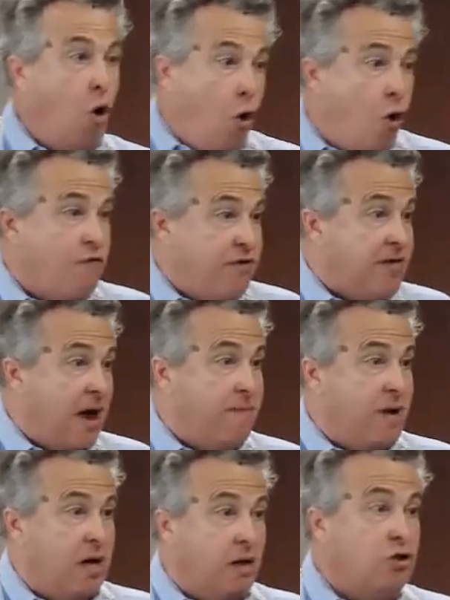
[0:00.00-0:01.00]
or for that
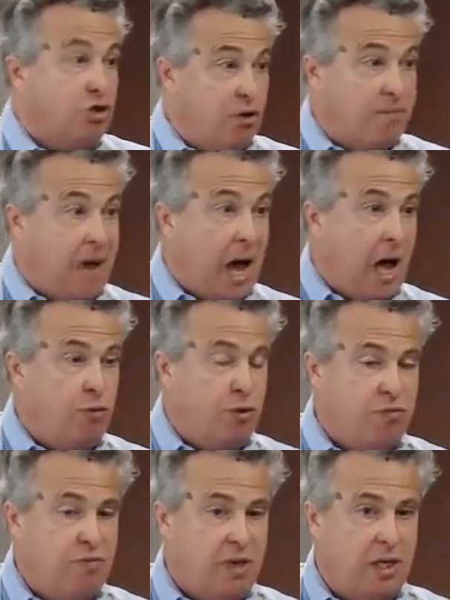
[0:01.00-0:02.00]
matter, doing battle
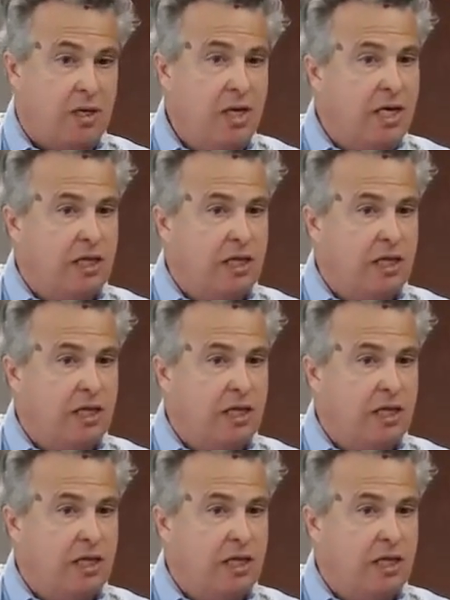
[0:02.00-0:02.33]
with me,